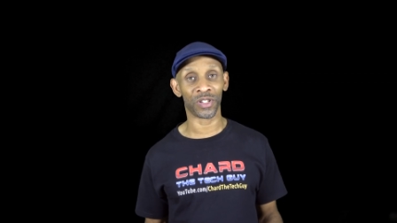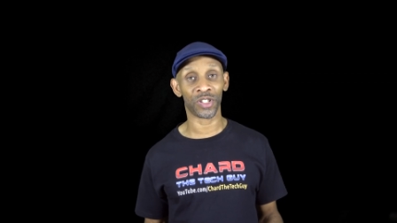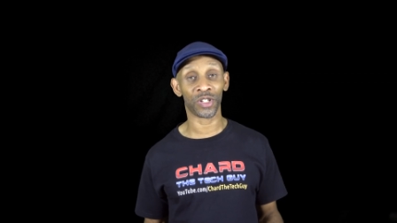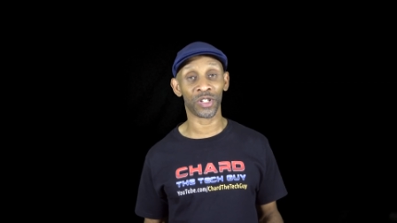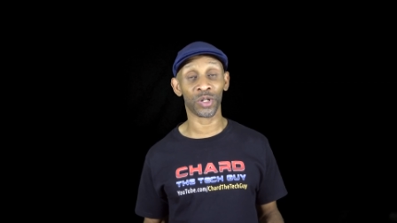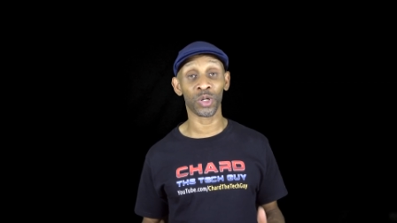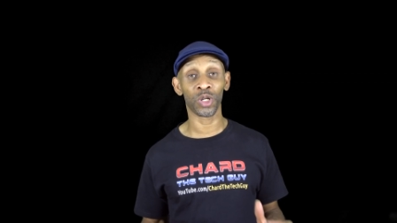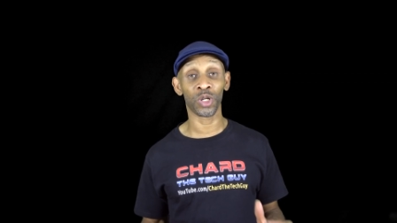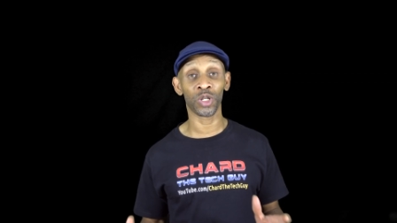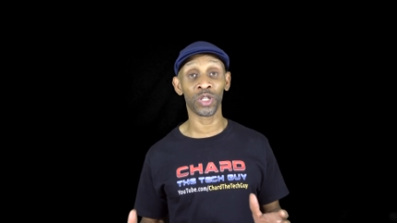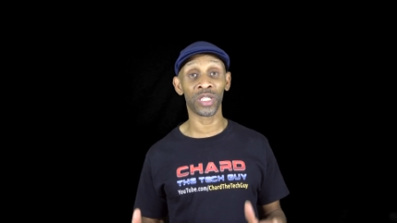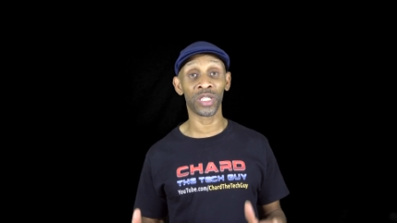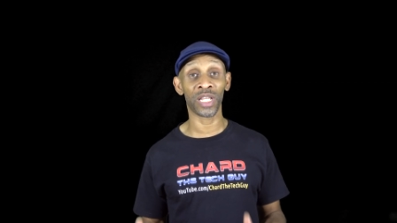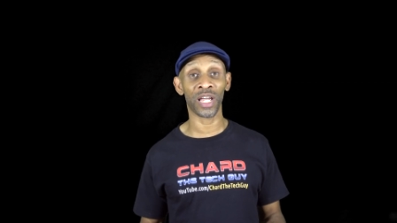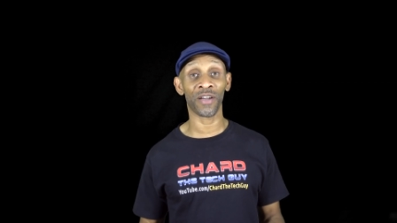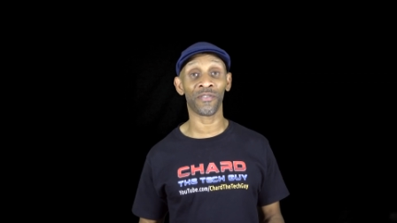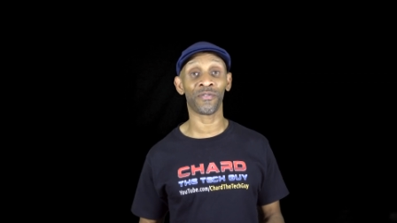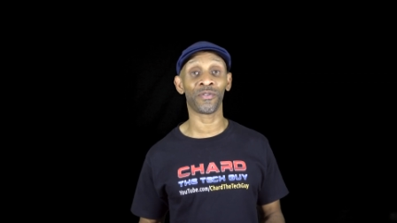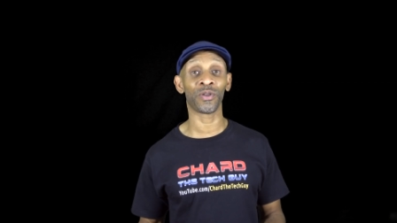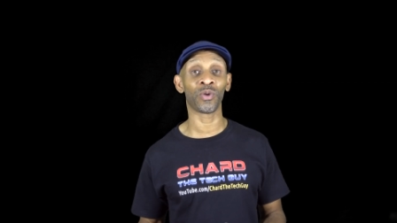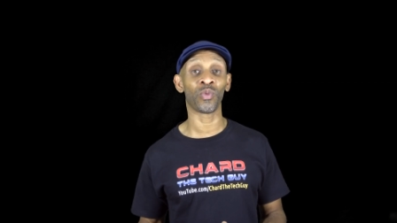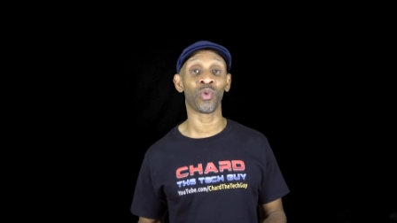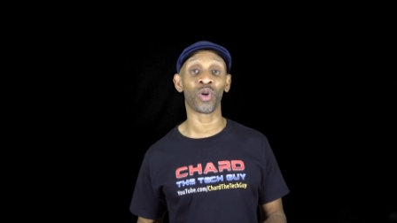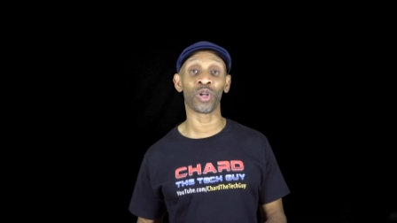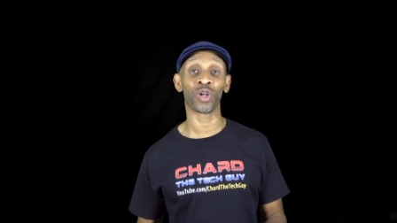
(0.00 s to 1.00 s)
So you
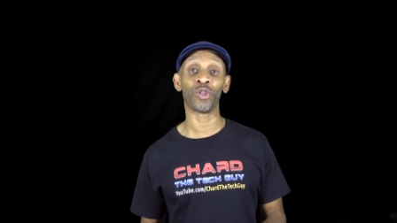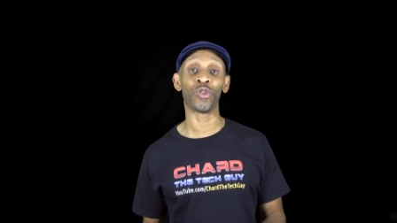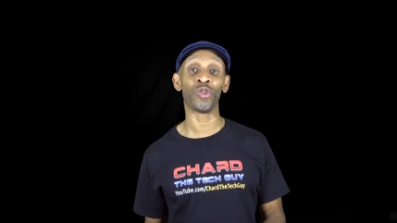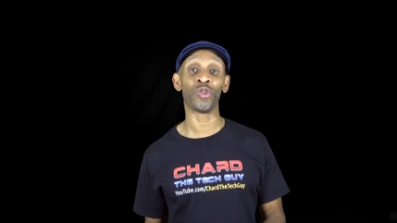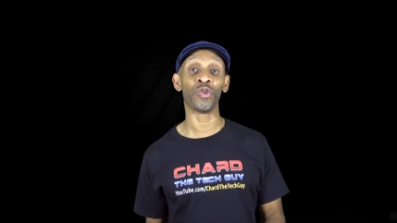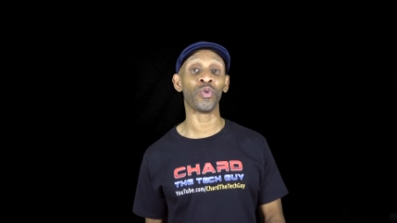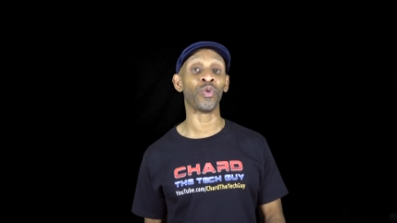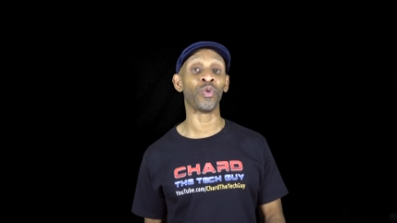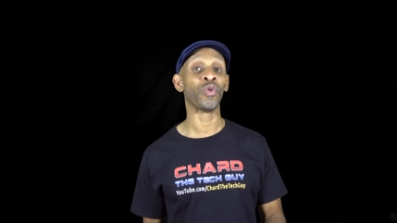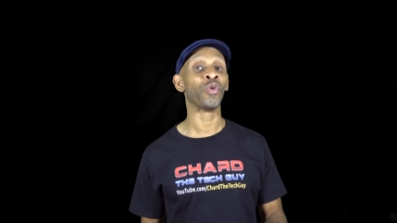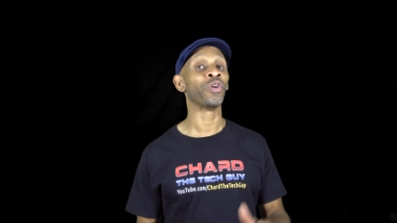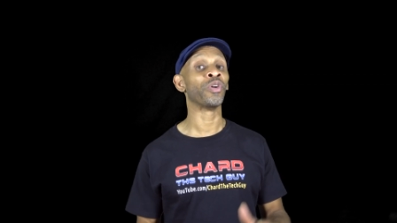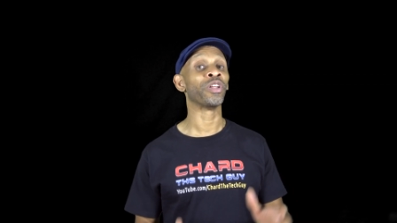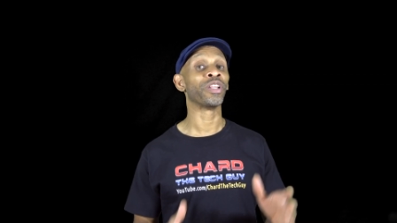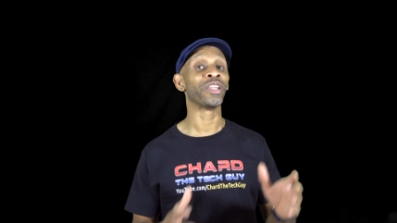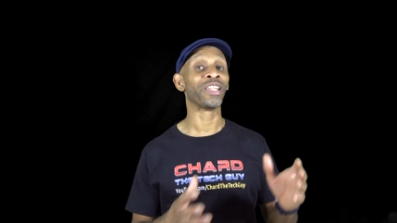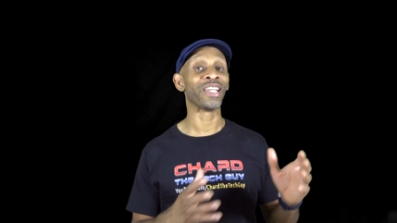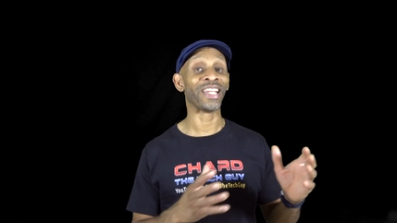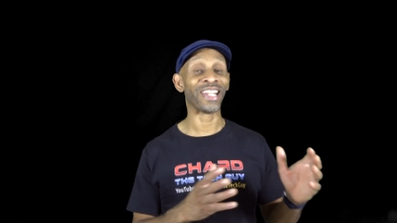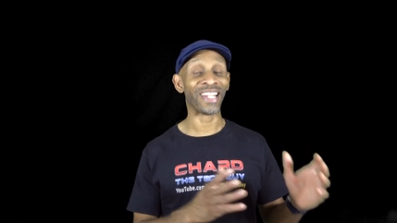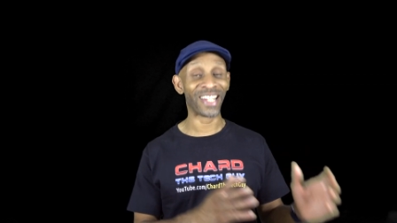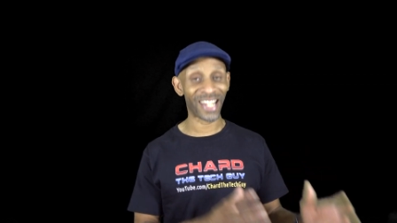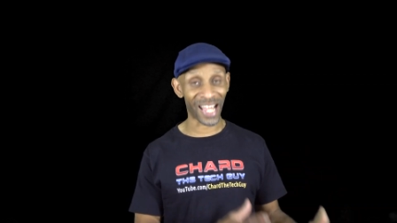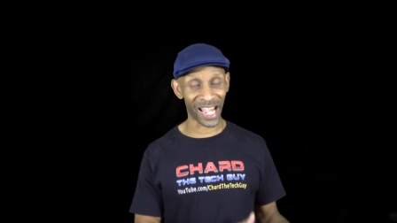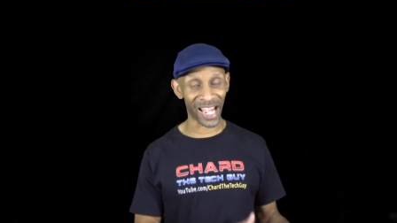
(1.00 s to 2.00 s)
definitely want to do
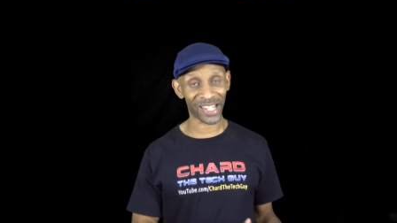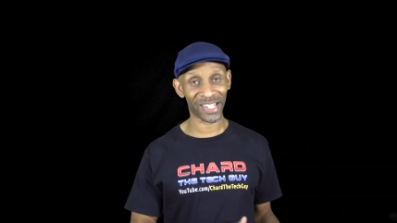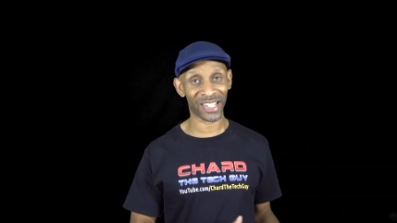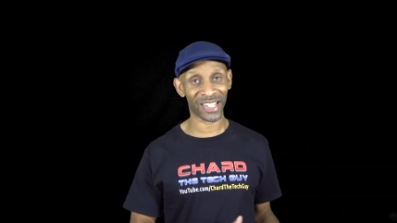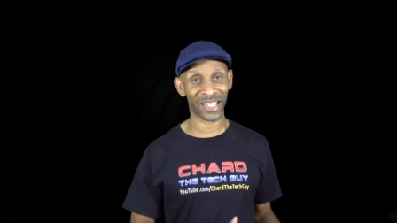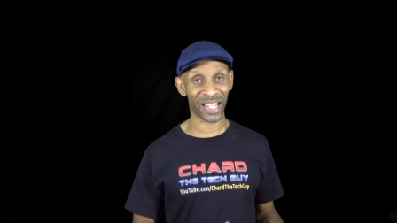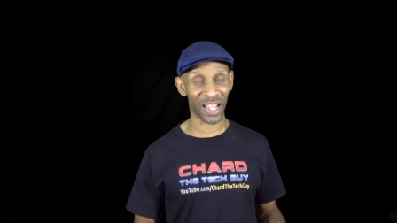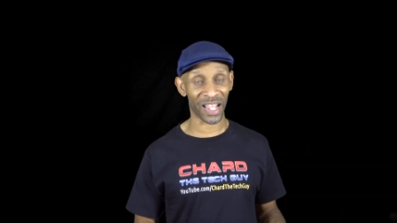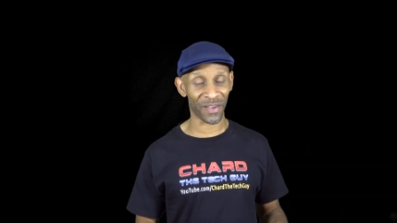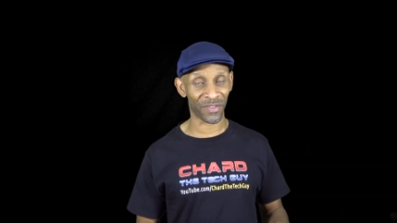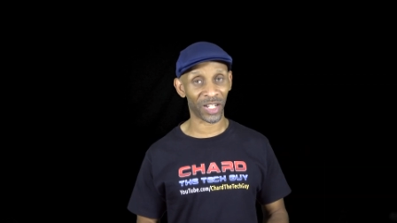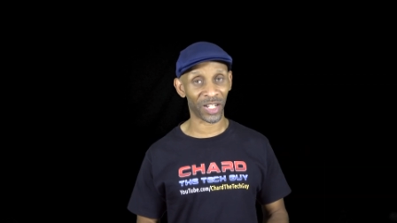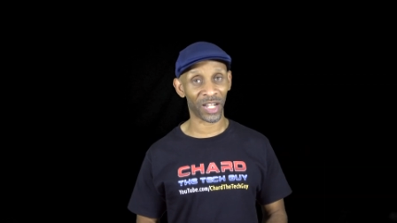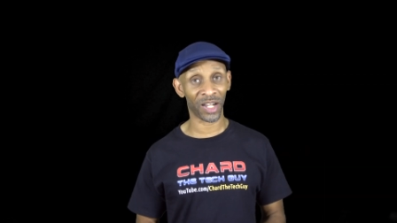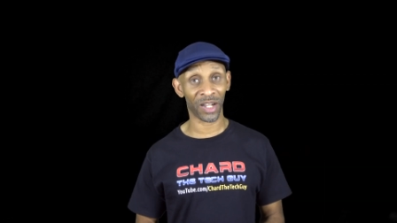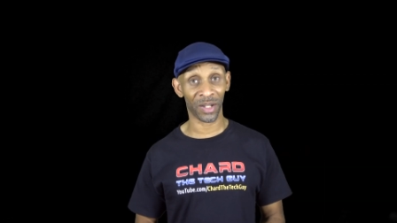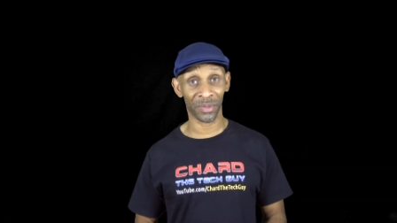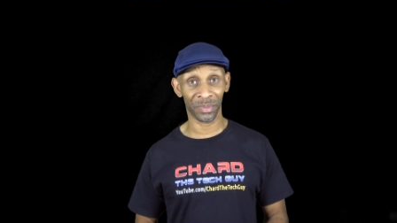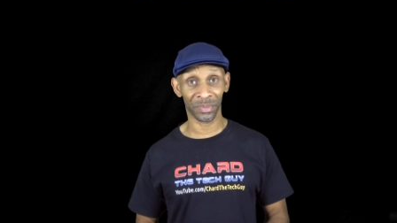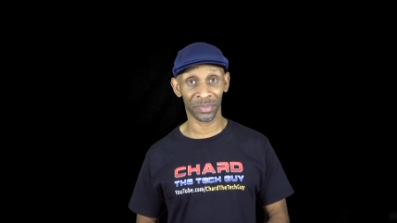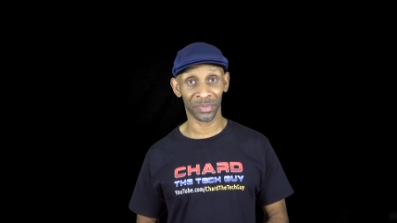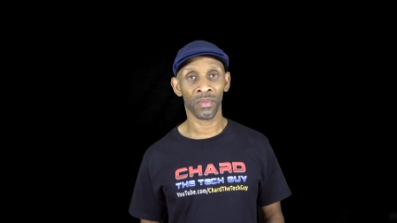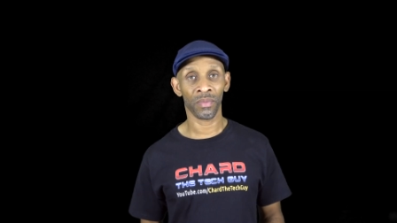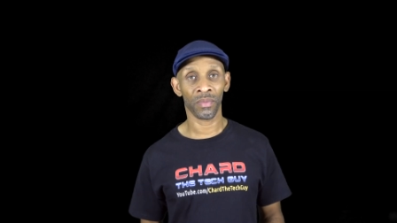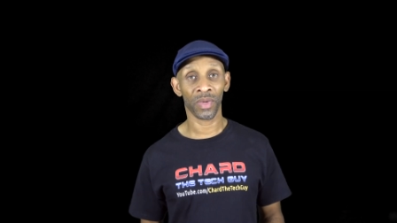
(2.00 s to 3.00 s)
the next level
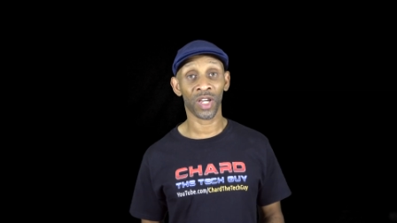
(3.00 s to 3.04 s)
up,